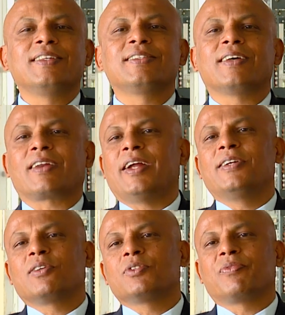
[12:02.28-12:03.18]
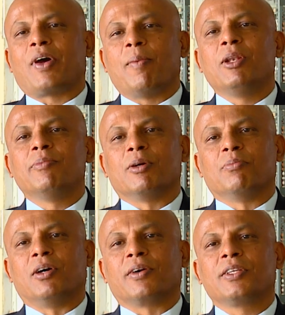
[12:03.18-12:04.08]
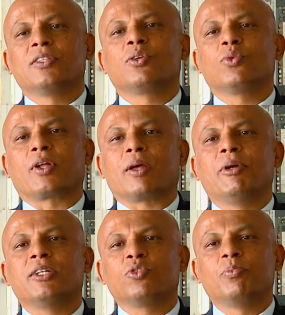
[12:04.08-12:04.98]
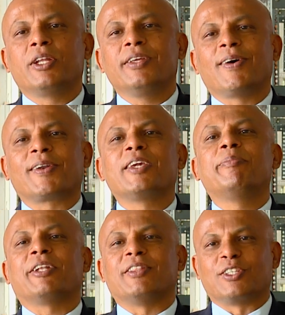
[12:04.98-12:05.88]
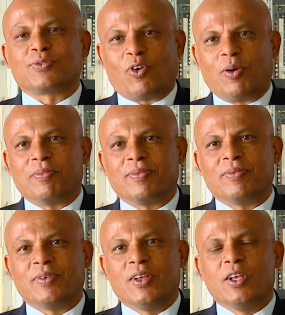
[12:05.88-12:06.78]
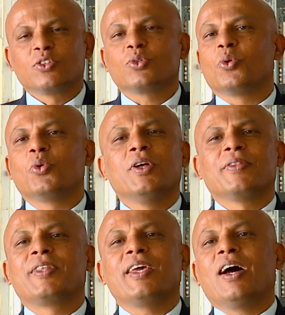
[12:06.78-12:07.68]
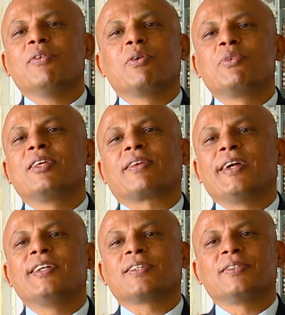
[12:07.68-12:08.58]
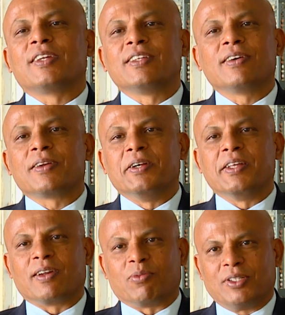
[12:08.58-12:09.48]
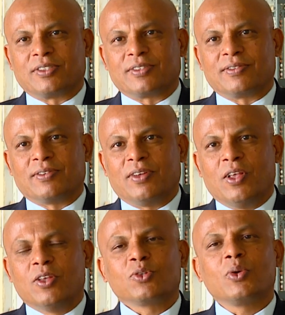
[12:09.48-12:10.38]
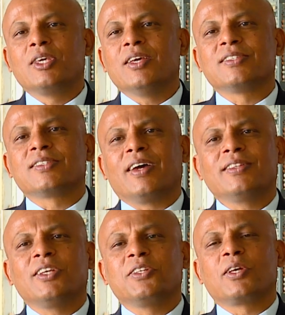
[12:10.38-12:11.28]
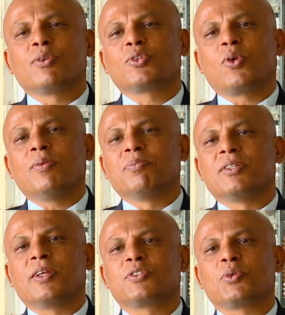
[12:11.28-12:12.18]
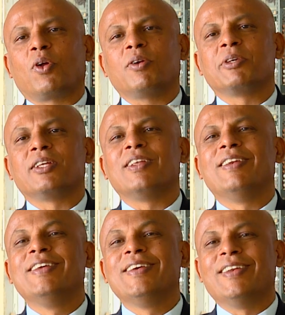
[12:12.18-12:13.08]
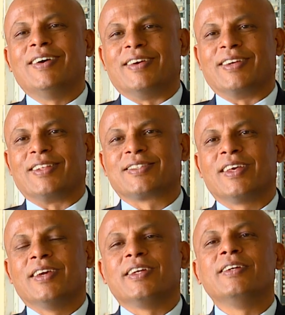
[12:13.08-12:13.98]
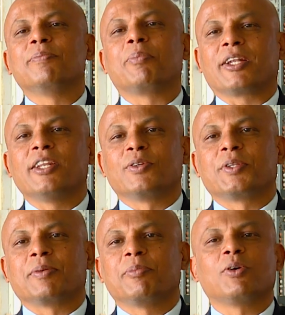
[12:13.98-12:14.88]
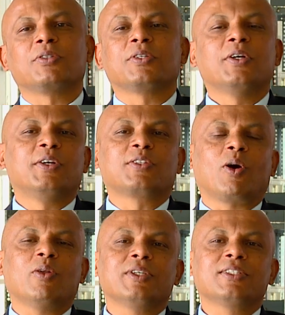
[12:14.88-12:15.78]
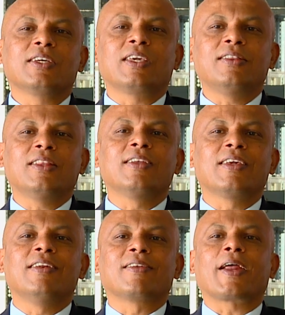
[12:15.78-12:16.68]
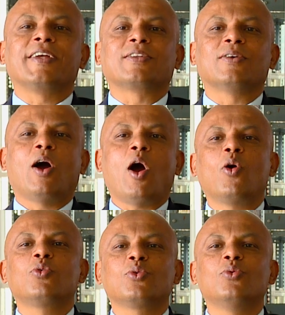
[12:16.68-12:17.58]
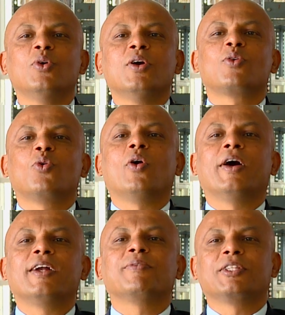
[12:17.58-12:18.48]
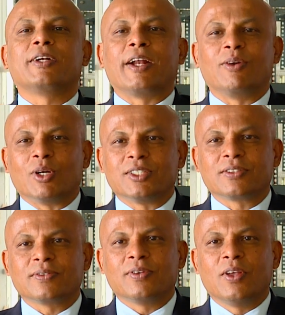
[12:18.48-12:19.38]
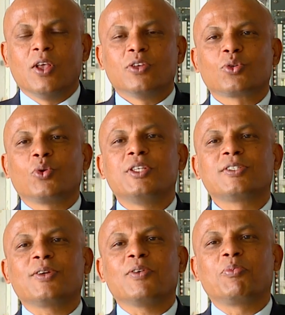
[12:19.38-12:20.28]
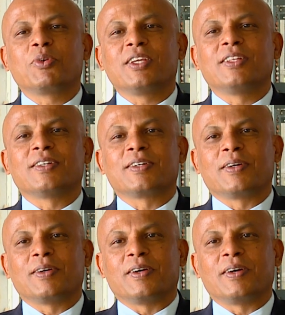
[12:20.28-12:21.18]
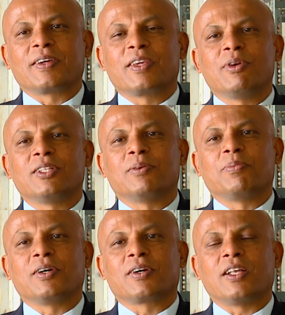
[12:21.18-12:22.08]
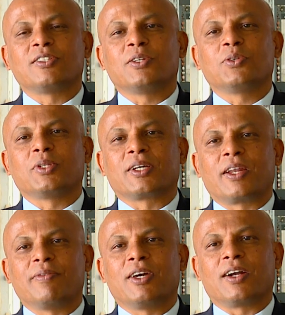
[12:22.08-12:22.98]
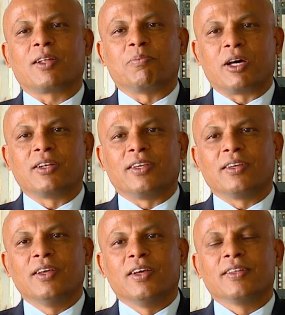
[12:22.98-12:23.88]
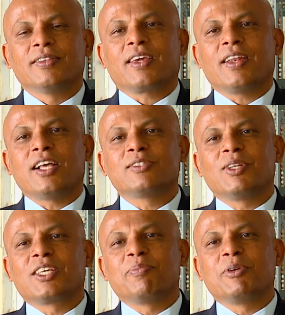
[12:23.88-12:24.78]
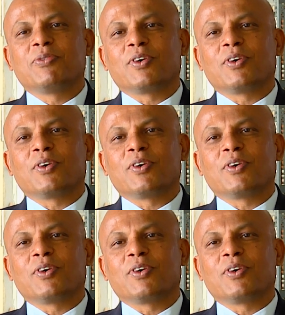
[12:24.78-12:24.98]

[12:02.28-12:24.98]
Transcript: it is the right of the family member either to cremate, to bury, or keep it in this form. So they have every rights on the near and dear ones. So hence, I think there should not be any legal hurdles in pertaining to it, because it's always the kith and kin right, how to go ahead with the dead ones. So instead of putting in the, giving the consent to the graveyard or burning, they can as well keep it